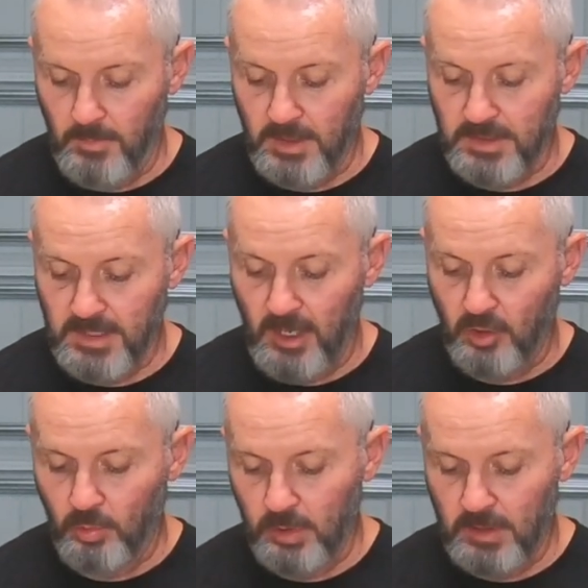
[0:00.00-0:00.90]
And
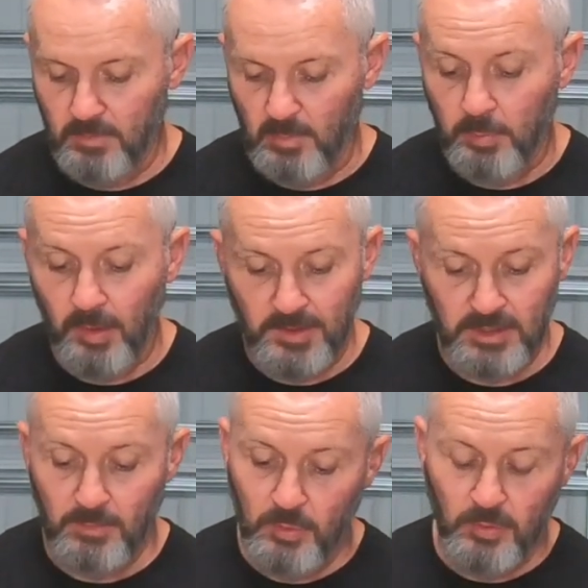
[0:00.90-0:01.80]
Danner will even
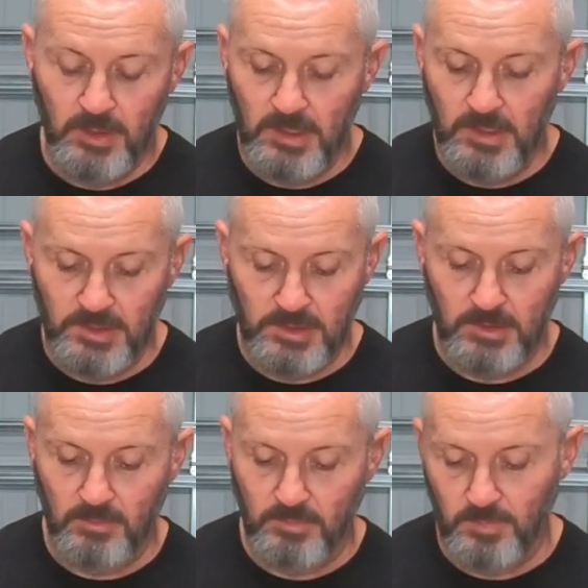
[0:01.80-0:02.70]
replace the booties
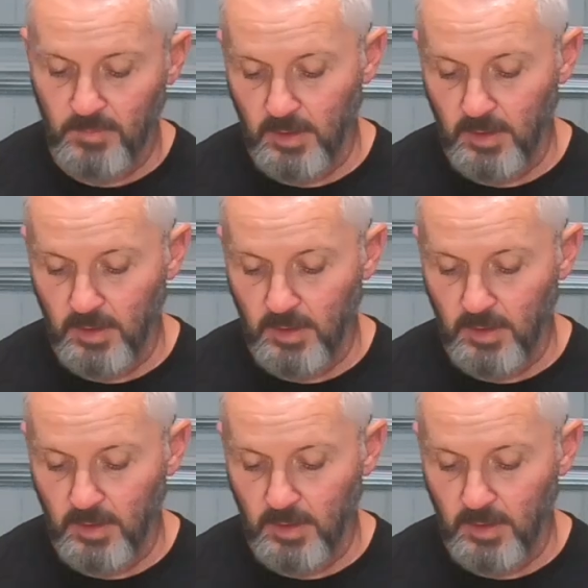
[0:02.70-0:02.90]
and